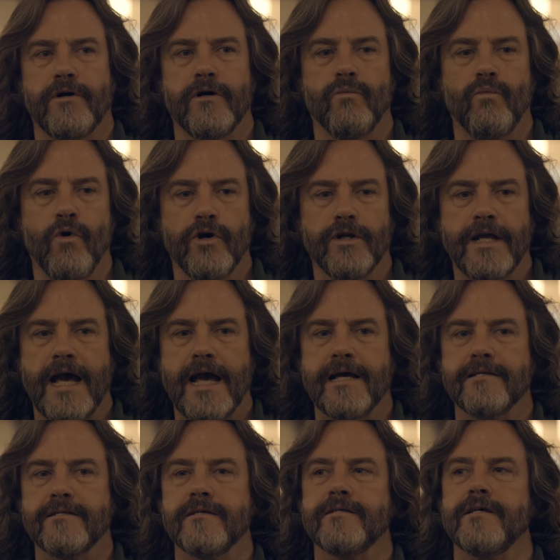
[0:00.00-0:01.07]
Part 1
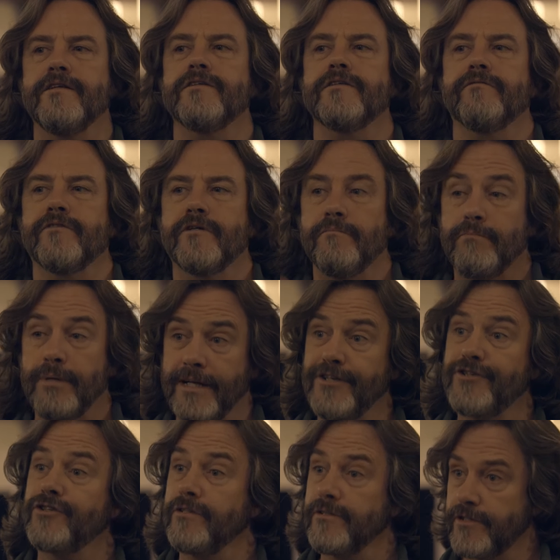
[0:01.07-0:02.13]
has a sense of
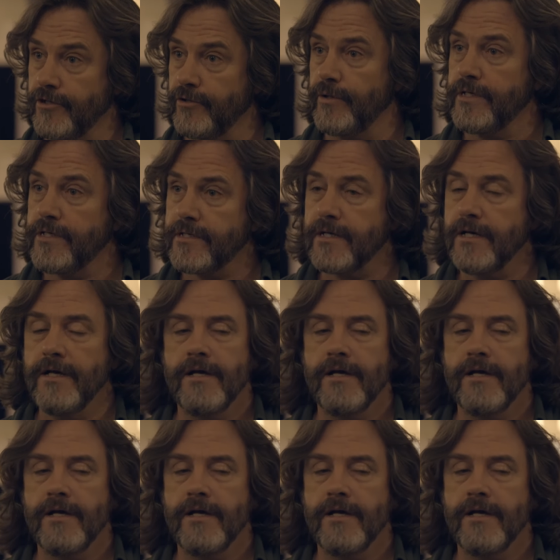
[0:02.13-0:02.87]
completion to it.